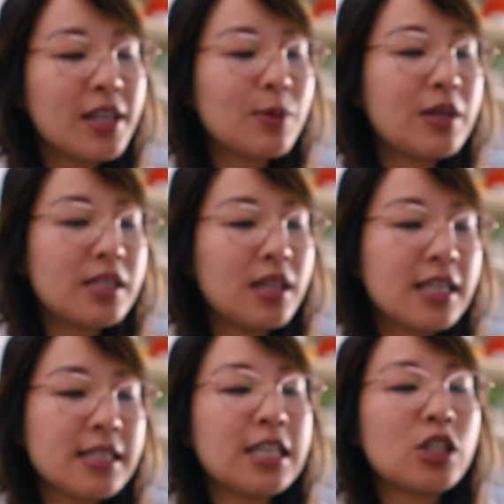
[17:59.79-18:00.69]
This one doesn't
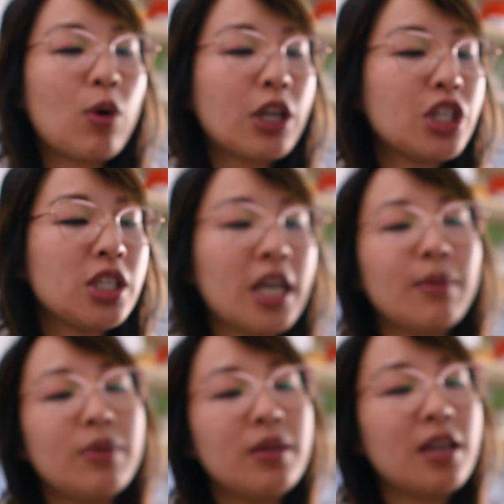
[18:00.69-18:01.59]
exist as a washi
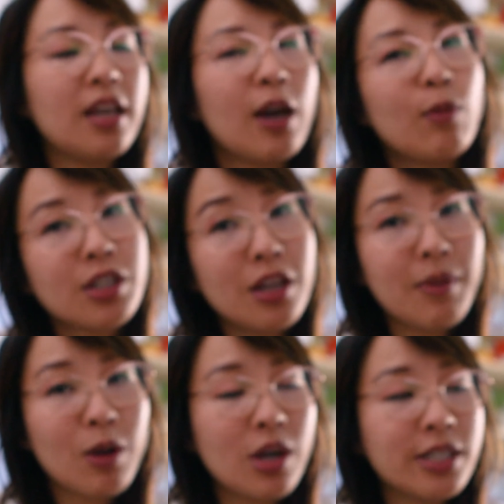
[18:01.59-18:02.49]
tape, and I was gonna
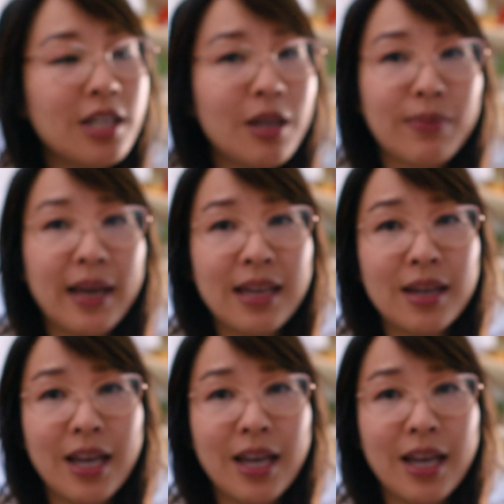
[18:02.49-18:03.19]
make washi tape, but I didn't